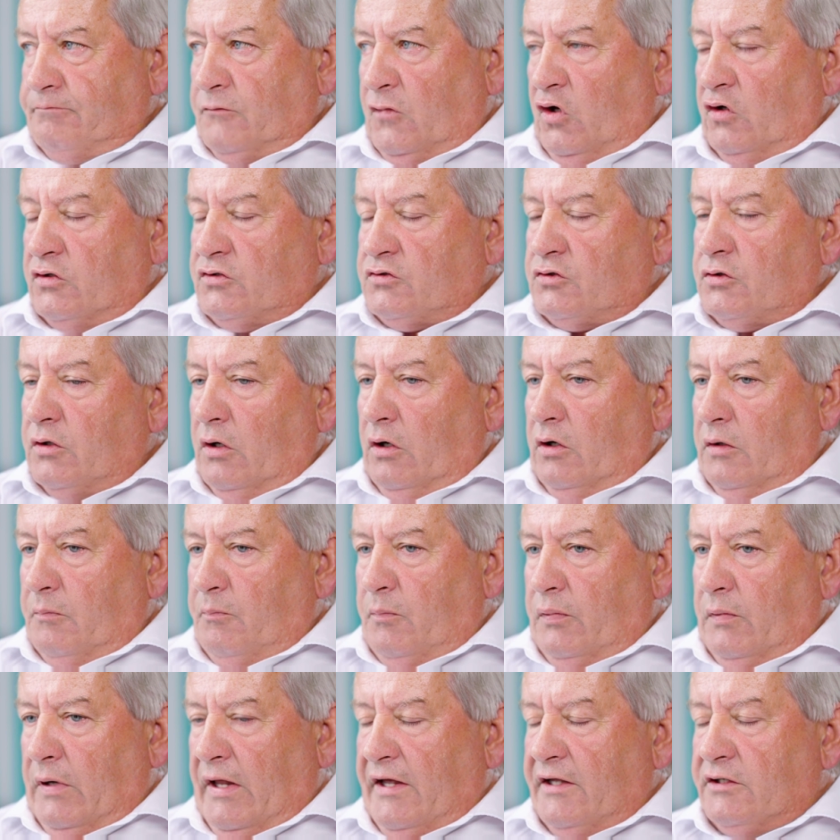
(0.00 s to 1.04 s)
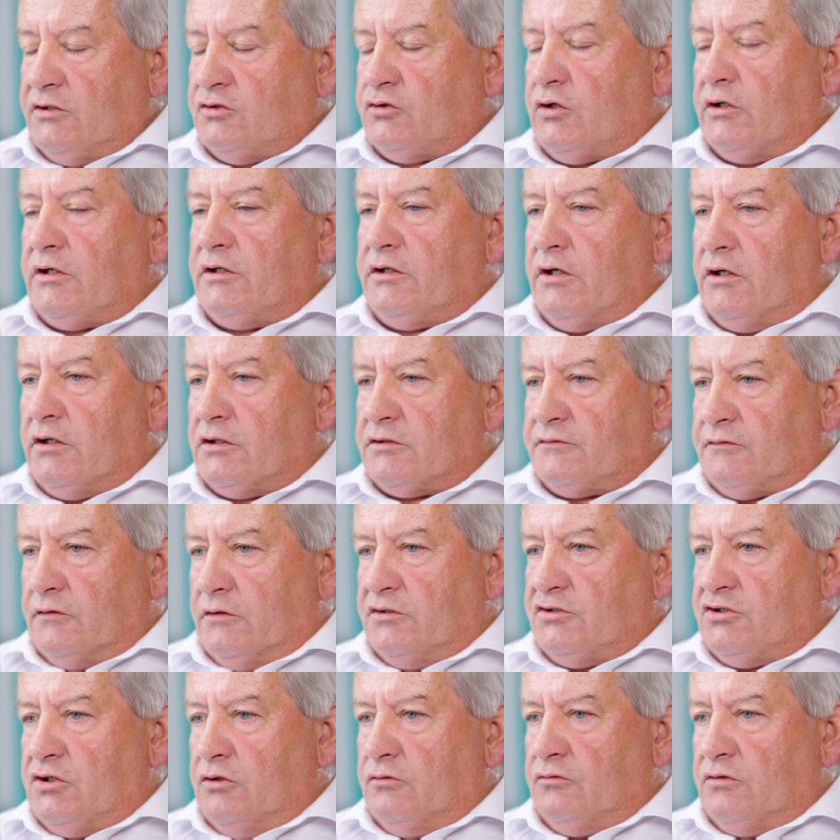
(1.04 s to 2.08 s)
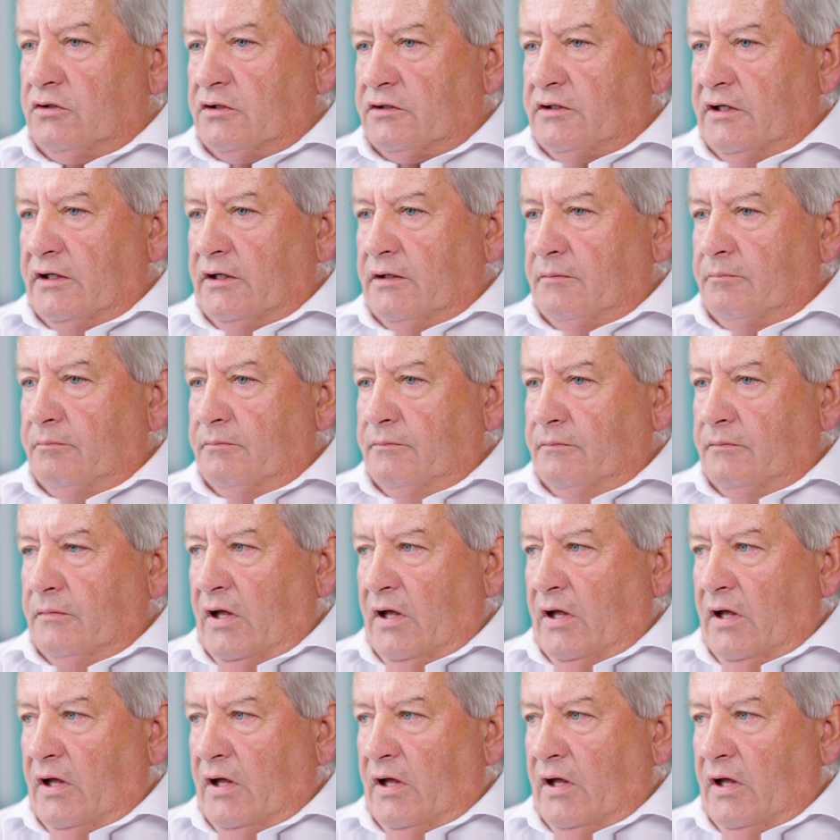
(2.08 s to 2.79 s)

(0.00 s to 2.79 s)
I played 3 years for the junior team,